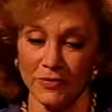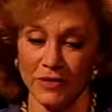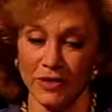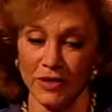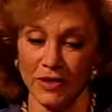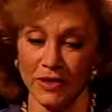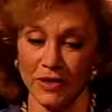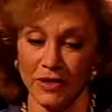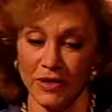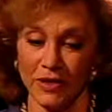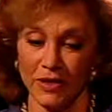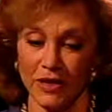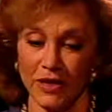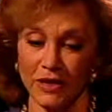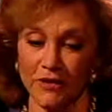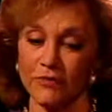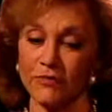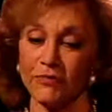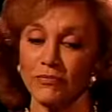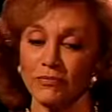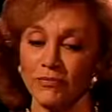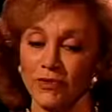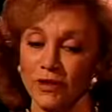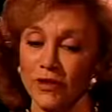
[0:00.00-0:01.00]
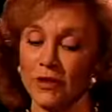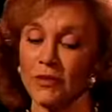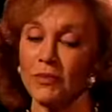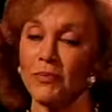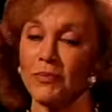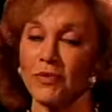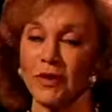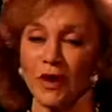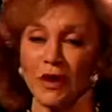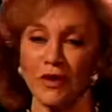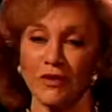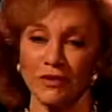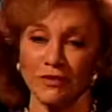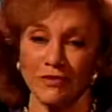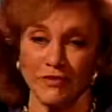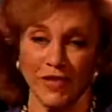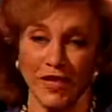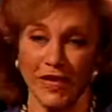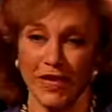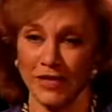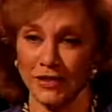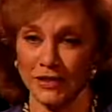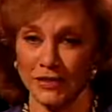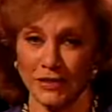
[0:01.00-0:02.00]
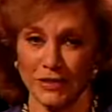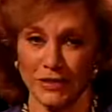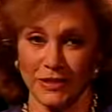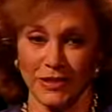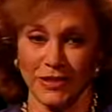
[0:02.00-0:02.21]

I'm very proud of that.